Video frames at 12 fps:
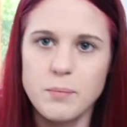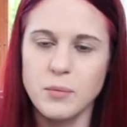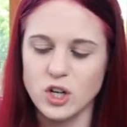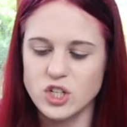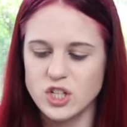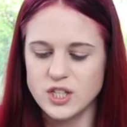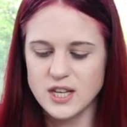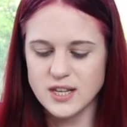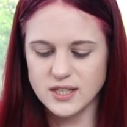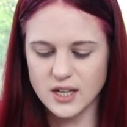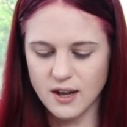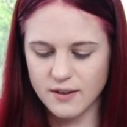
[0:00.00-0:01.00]
emergency
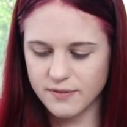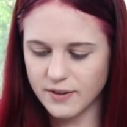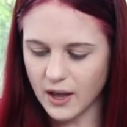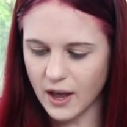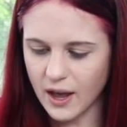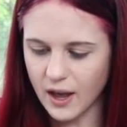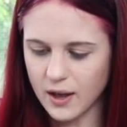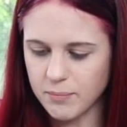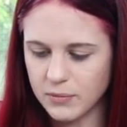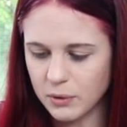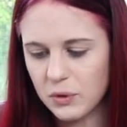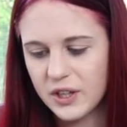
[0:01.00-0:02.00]
stuff.
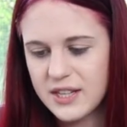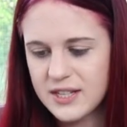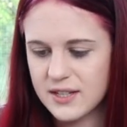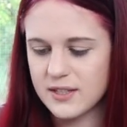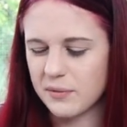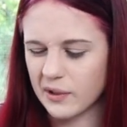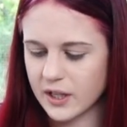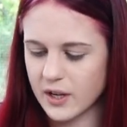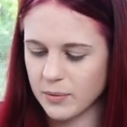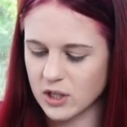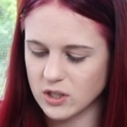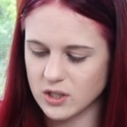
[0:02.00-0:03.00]
Um, well, this isn't really
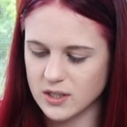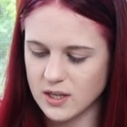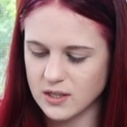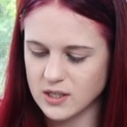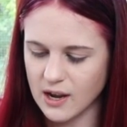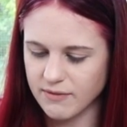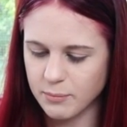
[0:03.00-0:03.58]
emergency stuff,